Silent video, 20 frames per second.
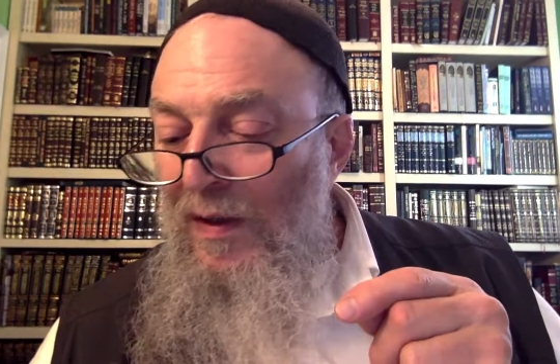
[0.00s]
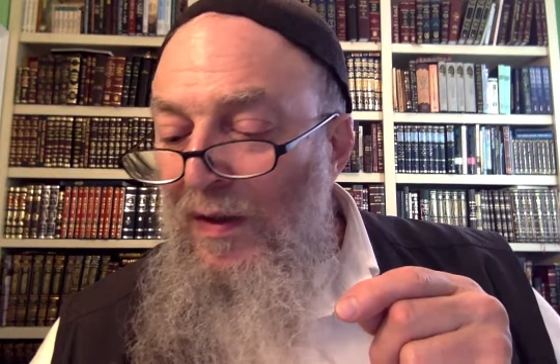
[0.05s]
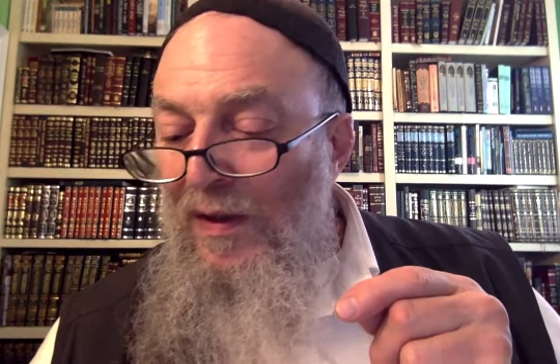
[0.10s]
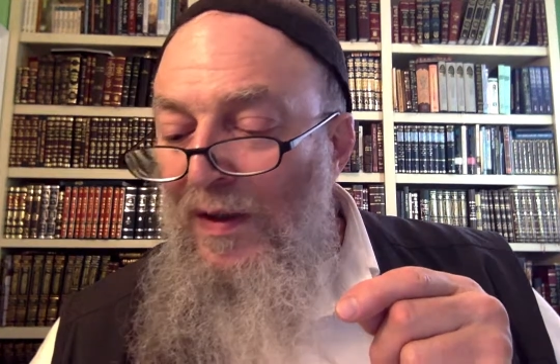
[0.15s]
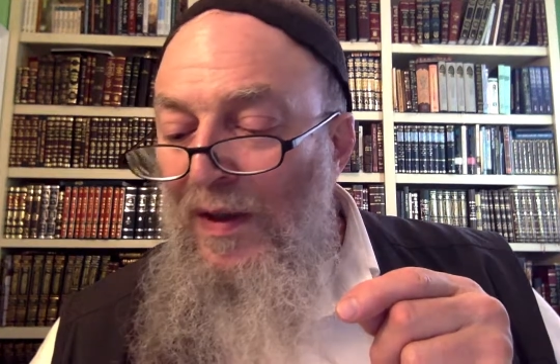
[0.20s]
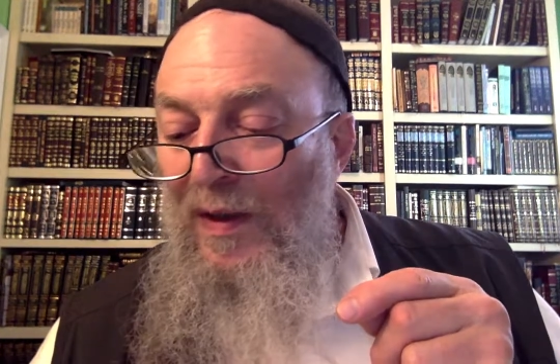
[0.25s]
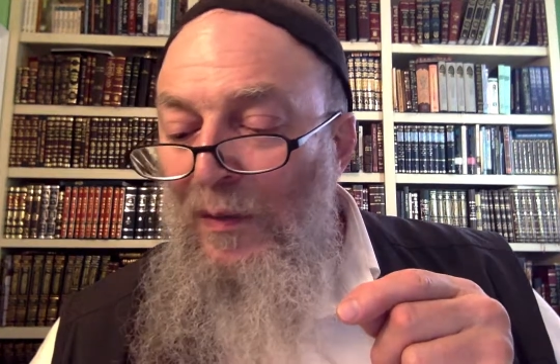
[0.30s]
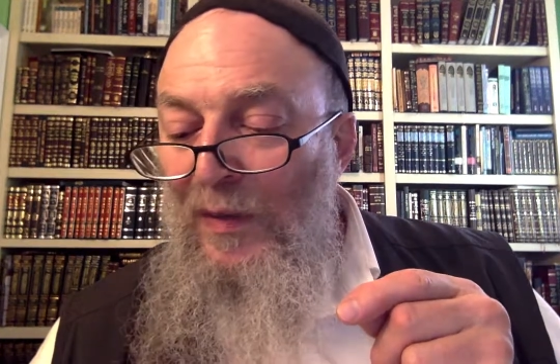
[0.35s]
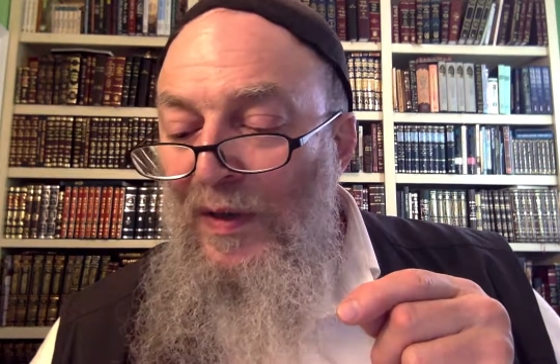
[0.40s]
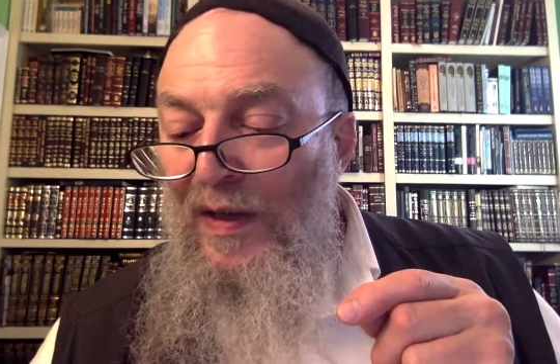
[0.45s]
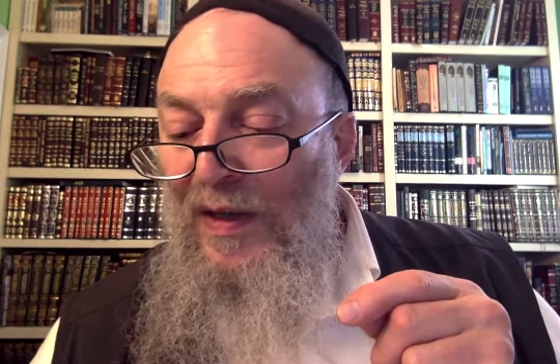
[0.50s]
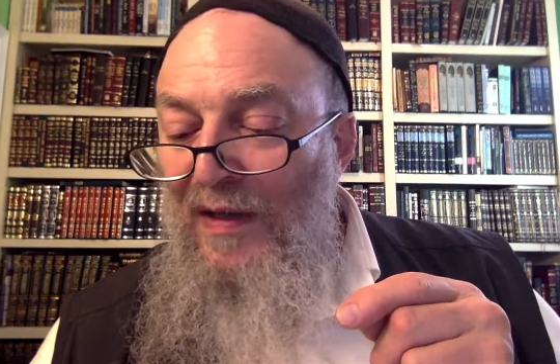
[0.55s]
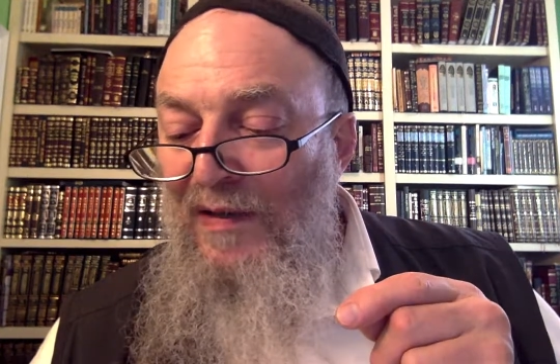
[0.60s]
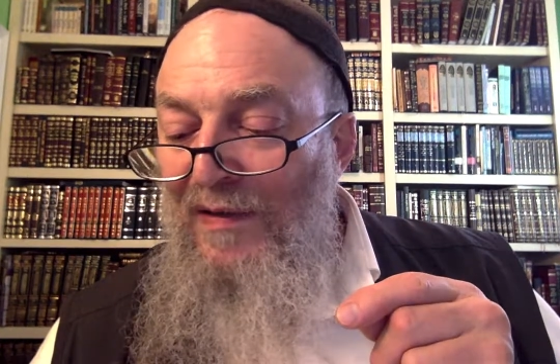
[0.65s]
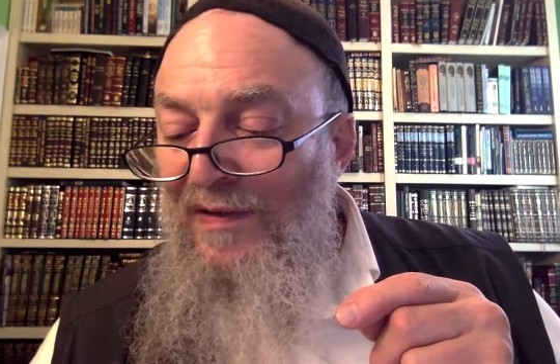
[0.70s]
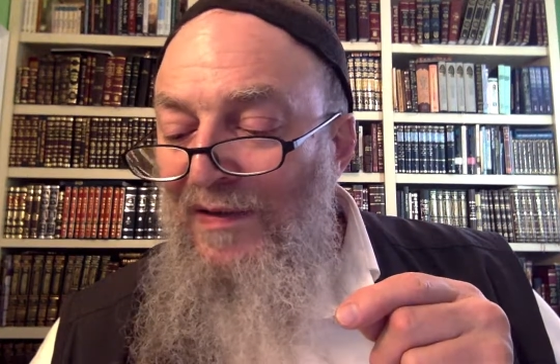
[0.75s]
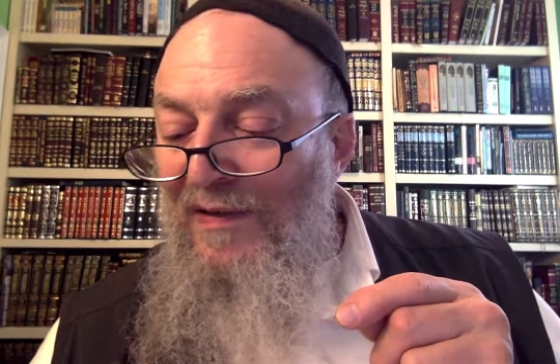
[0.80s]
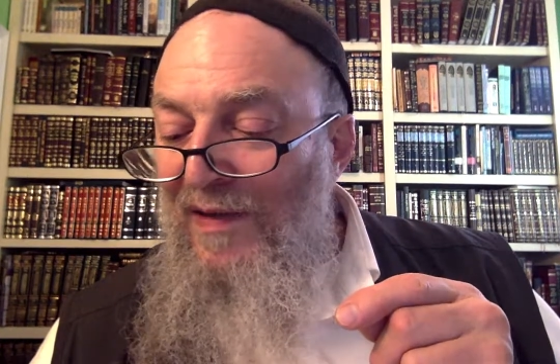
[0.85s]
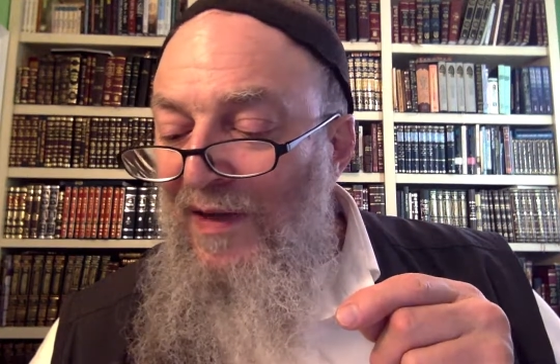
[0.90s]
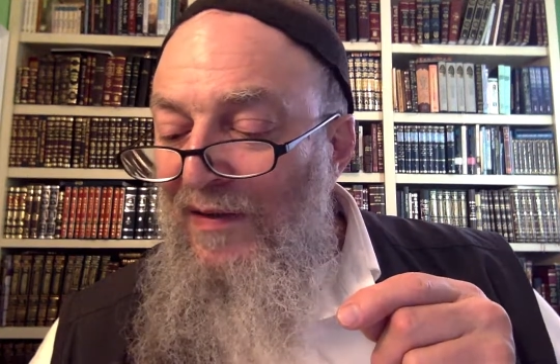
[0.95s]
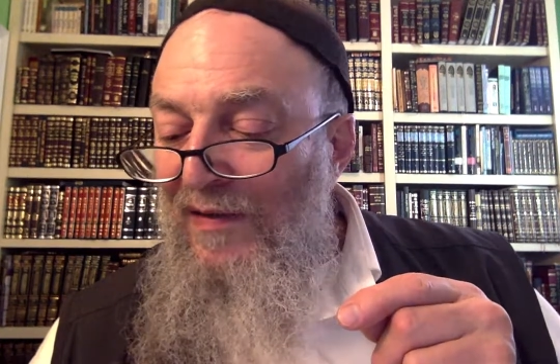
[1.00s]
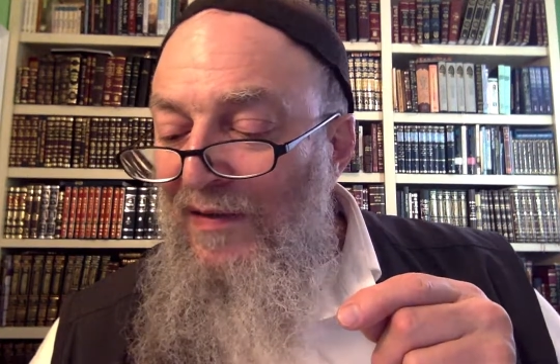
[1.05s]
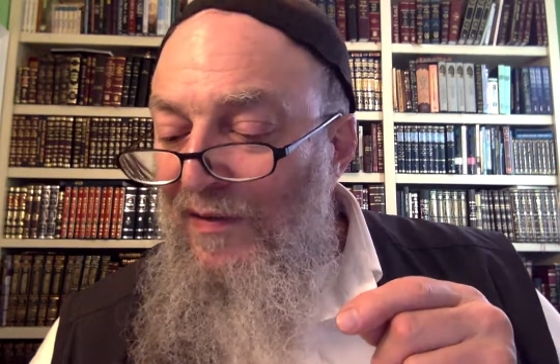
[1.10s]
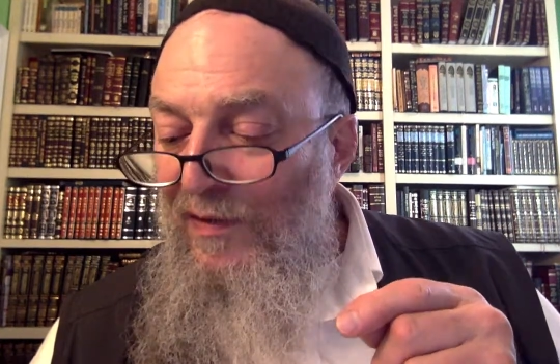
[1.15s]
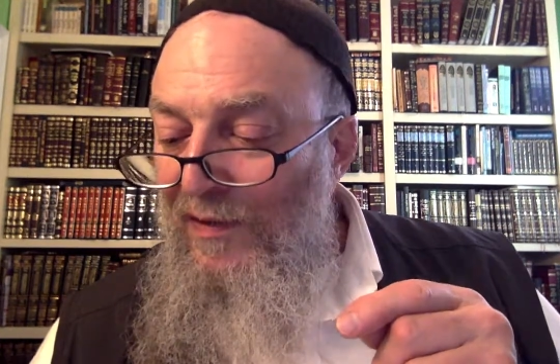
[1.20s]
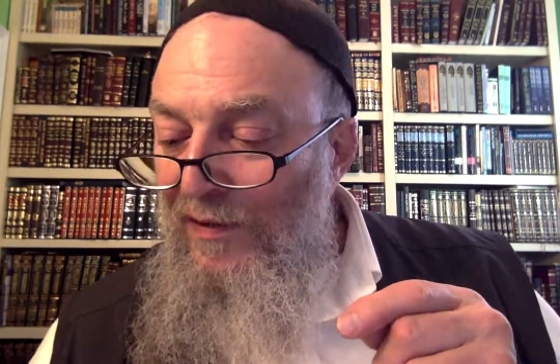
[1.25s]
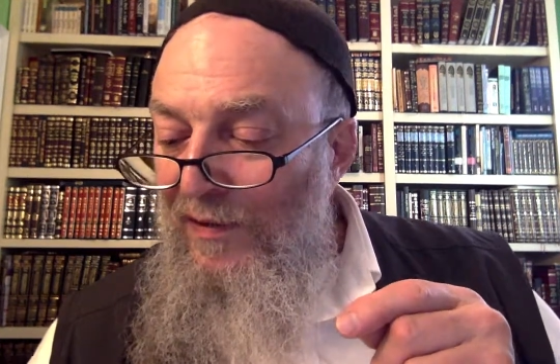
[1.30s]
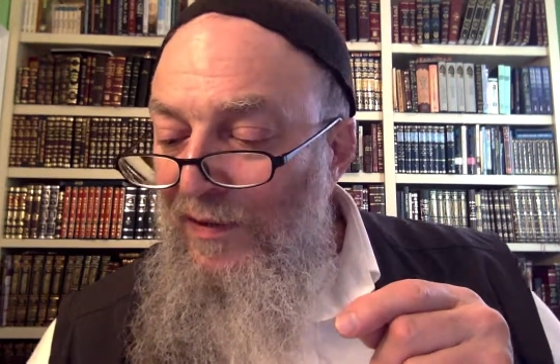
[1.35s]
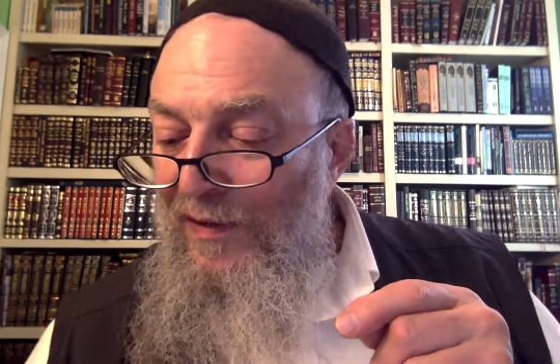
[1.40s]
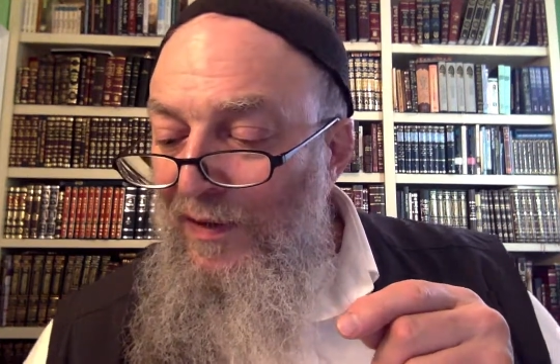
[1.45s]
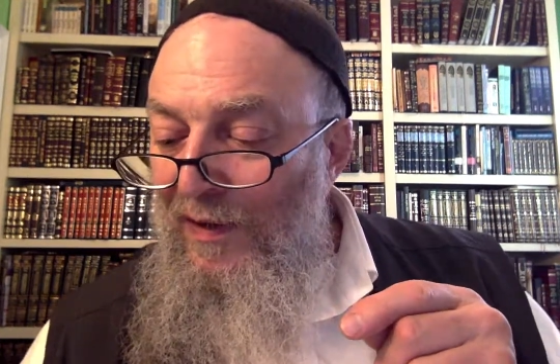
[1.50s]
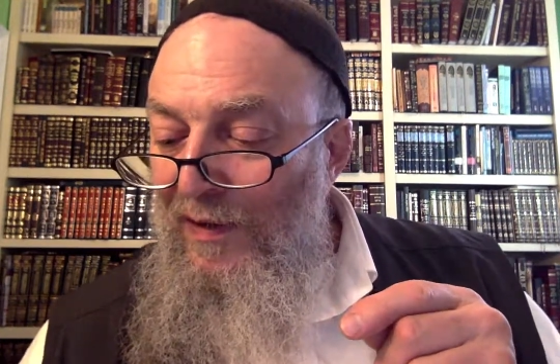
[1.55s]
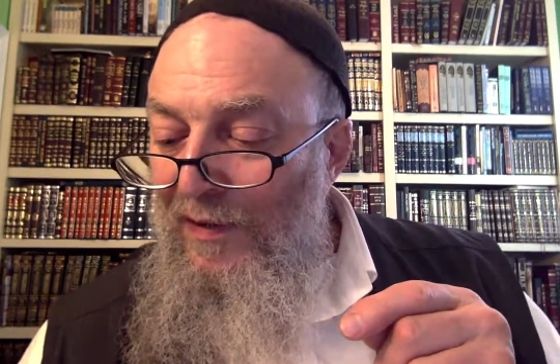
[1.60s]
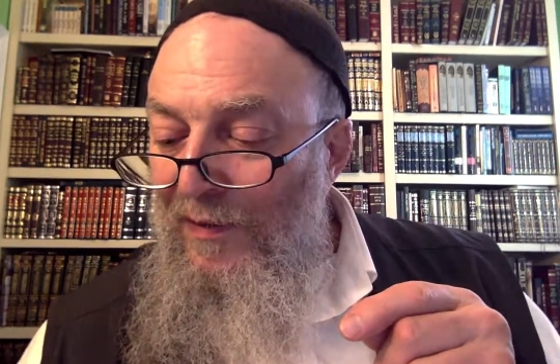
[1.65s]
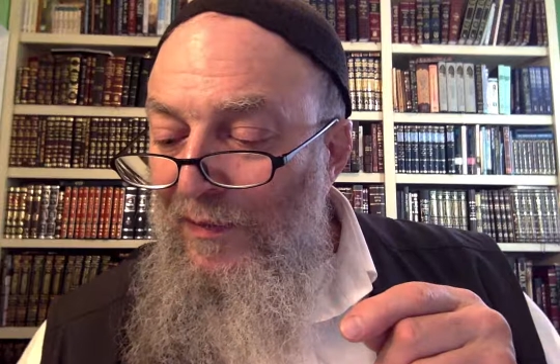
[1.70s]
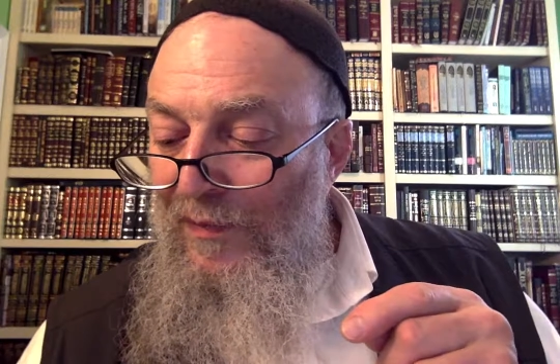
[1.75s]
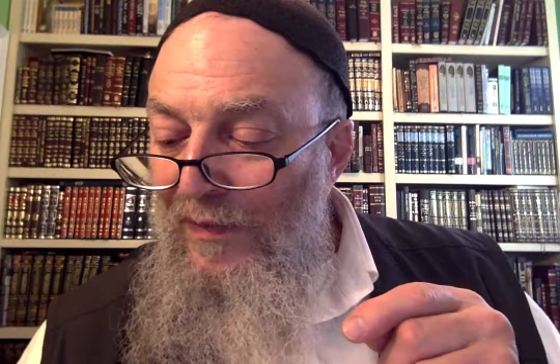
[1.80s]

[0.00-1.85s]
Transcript: that we had discussed earlier.